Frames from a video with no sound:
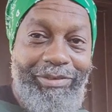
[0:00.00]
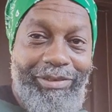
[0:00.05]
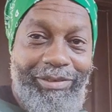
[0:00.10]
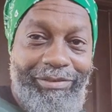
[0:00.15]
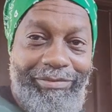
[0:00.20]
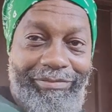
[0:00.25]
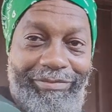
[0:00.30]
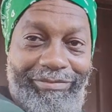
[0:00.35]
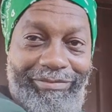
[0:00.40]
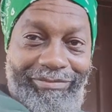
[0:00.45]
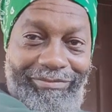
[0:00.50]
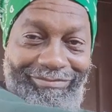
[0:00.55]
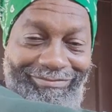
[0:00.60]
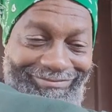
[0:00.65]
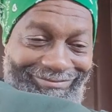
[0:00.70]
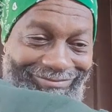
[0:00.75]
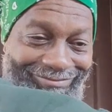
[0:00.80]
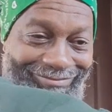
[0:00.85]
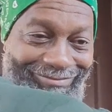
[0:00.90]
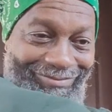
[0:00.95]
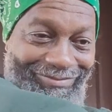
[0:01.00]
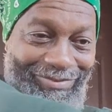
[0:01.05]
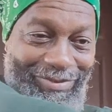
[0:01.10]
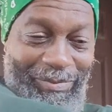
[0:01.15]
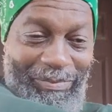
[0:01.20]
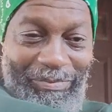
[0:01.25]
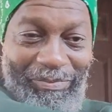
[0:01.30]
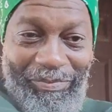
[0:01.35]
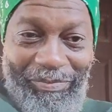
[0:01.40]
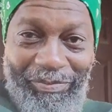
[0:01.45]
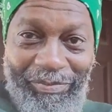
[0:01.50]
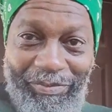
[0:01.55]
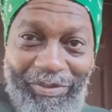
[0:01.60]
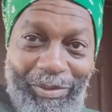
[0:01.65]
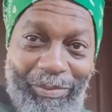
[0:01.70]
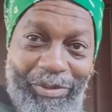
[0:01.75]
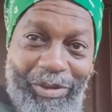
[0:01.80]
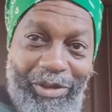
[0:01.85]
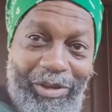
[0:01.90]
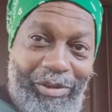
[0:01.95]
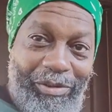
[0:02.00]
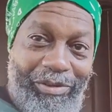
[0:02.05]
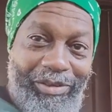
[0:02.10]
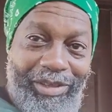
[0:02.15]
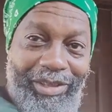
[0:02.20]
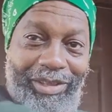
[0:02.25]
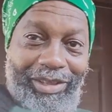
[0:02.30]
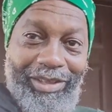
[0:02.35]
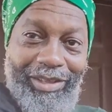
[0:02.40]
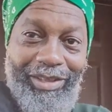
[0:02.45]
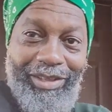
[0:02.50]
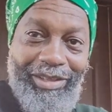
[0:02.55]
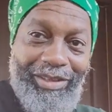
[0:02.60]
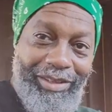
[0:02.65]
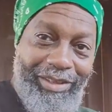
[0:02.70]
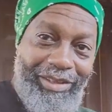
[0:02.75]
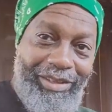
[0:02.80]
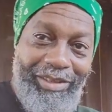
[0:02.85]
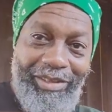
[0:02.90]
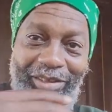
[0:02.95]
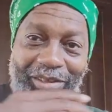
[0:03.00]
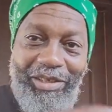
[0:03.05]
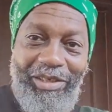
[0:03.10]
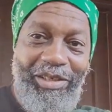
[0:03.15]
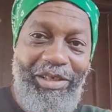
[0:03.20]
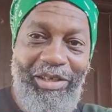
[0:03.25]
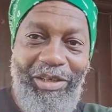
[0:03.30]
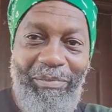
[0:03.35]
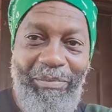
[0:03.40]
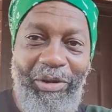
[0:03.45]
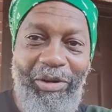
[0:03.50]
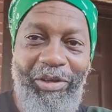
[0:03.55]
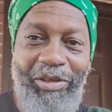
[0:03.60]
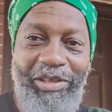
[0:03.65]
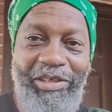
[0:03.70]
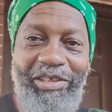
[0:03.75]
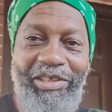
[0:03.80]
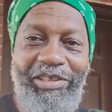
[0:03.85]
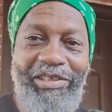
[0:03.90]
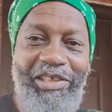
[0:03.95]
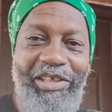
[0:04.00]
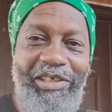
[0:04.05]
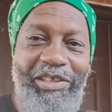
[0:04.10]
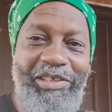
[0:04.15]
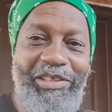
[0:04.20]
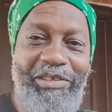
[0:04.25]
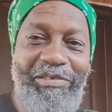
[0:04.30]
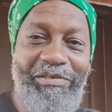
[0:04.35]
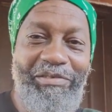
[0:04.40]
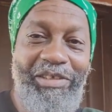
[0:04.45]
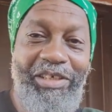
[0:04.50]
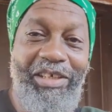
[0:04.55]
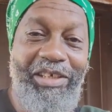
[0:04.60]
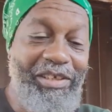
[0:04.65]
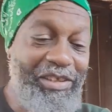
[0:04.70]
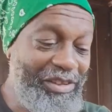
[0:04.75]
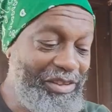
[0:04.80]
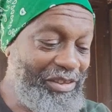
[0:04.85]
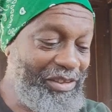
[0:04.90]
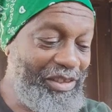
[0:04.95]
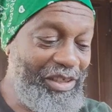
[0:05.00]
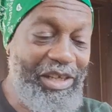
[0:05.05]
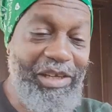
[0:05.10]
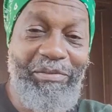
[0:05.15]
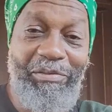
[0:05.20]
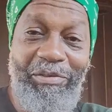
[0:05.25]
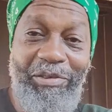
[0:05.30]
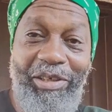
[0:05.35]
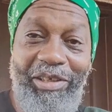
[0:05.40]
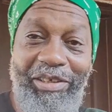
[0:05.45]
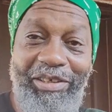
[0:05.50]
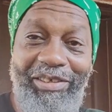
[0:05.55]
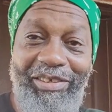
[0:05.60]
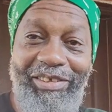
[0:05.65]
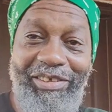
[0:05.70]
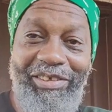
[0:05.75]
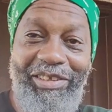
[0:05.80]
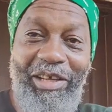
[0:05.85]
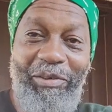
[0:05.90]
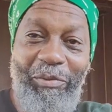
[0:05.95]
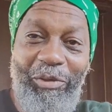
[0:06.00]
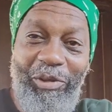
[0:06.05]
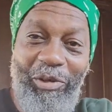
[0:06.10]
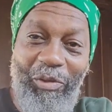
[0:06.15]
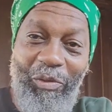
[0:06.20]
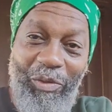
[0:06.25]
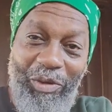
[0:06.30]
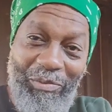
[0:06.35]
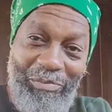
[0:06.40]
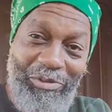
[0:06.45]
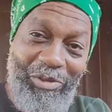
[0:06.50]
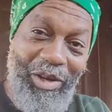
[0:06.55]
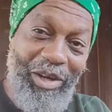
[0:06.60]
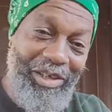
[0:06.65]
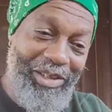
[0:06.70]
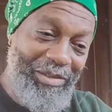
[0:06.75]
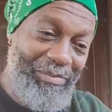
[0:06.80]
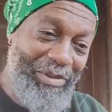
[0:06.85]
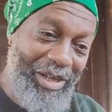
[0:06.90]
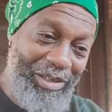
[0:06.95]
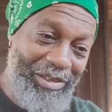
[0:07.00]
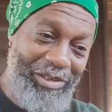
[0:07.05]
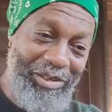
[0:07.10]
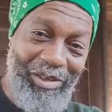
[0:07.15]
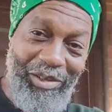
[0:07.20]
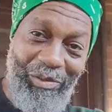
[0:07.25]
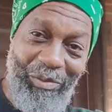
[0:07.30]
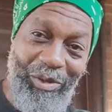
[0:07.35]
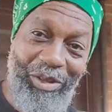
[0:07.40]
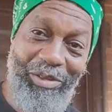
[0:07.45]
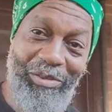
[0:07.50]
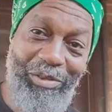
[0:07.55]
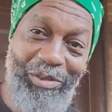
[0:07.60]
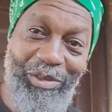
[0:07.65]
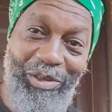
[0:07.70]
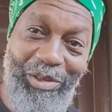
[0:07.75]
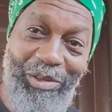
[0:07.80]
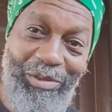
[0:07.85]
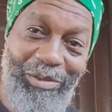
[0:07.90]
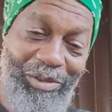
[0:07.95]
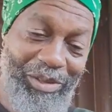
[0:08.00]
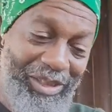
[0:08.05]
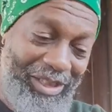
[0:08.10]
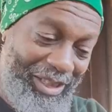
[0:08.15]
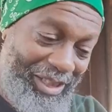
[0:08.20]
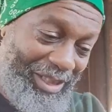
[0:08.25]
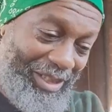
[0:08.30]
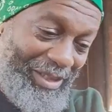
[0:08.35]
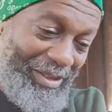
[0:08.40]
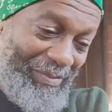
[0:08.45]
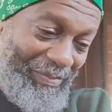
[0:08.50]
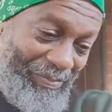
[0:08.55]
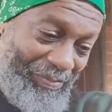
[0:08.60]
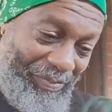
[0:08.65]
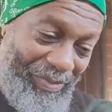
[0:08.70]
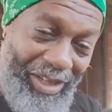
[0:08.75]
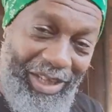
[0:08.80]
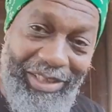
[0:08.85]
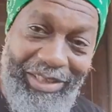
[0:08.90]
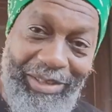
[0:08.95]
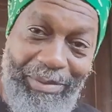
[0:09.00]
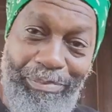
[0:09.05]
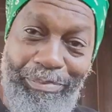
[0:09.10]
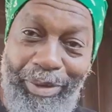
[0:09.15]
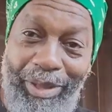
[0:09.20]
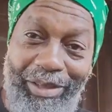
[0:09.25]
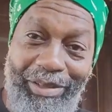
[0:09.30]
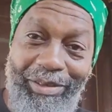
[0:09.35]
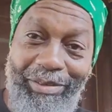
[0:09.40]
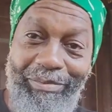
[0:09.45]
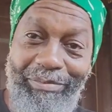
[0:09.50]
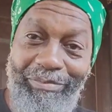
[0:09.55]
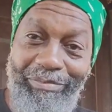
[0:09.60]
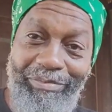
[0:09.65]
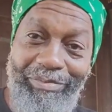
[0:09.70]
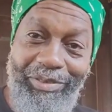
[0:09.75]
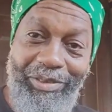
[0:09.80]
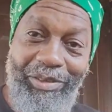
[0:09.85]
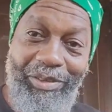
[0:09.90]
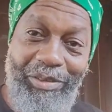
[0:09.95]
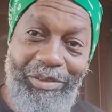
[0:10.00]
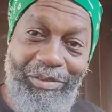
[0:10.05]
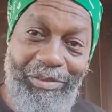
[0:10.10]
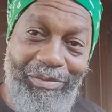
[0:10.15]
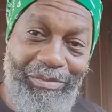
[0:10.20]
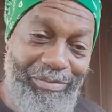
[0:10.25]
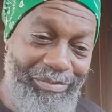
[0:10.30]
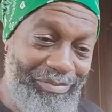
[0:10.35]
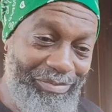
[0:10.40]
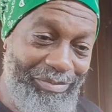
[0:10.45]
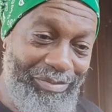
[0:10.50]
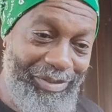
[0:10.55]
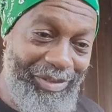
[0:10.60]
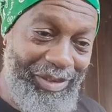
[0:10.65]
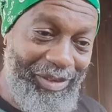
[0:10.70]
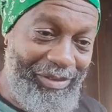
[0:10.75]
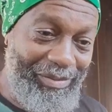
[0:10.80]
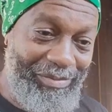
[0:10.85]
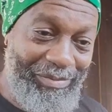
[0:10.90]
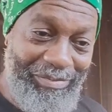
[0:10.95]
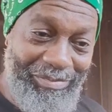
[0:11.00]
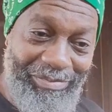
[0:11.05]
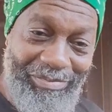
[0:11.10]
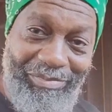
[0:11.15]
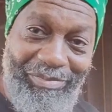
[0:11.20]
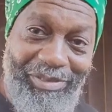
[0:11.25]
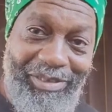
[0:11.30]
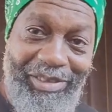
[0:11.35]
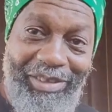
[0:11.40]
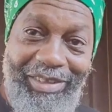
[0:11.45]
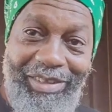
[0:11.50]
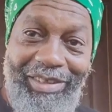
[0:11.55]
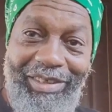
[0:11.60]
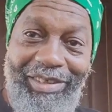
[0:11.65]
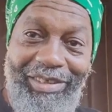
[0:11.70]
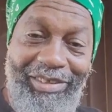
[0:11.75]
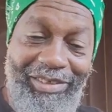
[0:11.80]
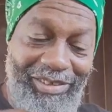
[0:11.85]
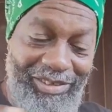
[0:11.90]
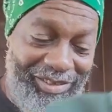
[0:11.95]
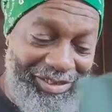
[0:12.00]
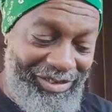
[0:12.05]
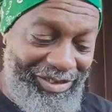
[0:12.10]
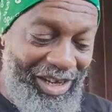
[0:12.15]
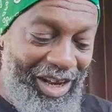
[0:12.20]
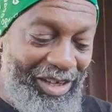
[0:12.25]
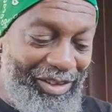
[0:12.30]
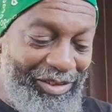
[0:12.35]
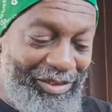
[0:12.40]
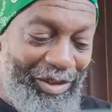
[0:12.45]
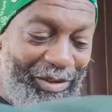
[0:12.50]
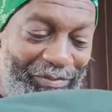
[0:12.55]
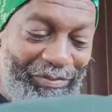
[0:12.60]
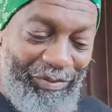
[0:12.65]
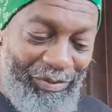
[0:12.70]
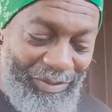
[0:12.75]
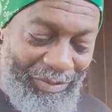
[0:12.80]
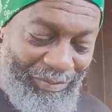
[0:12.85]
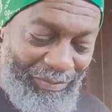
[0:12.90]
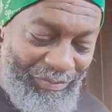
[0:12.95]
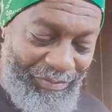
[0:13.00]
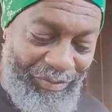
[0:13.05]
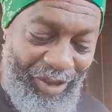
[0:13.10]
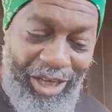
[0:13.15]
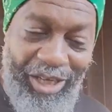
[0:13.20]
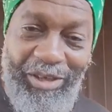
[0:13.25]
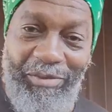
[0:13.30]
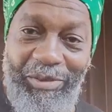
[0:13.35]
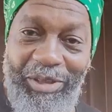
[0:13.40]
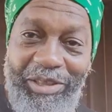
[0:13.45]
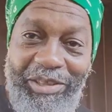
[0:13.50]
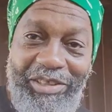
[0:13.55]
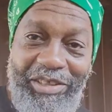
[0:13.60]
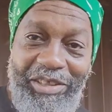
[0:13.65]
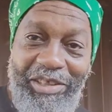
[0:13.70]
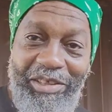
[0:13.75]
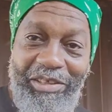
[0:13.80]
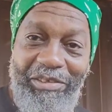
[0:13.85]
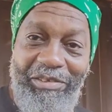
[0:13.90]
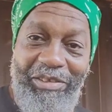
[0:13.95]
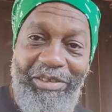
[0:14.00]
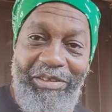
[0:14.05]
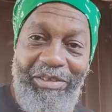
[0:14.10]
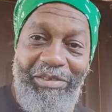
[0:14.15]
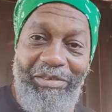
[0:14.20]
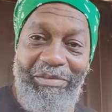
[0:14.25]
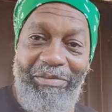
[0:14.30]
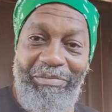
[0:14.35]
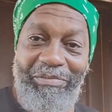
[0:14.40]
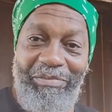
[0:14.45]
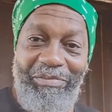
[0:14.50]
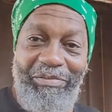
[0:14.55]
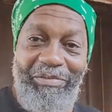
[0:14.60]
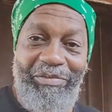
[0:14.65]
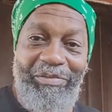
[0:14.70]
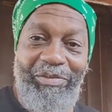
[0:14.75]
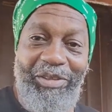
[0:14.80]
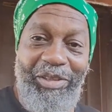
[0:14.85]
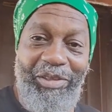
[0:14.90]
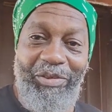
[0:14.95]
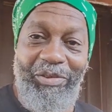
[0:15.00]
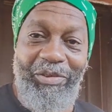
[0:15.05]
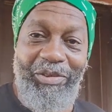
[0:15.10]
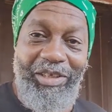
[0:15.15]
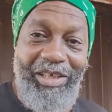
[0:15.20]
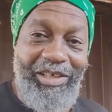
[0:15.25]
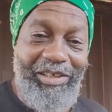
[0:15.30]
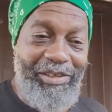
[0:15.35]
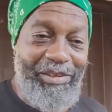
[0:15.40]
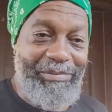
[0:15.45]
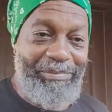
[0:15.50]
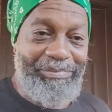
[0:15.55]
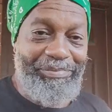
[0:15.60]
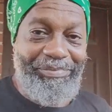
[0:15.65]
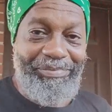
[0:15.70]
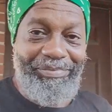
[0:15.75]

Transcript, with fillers: you know, some you know, American descendants of slavery, they would know what I'm talking about. You know, went through the whole antebellum, you know, uh, locked up for vagrancy to what do you call that? Um,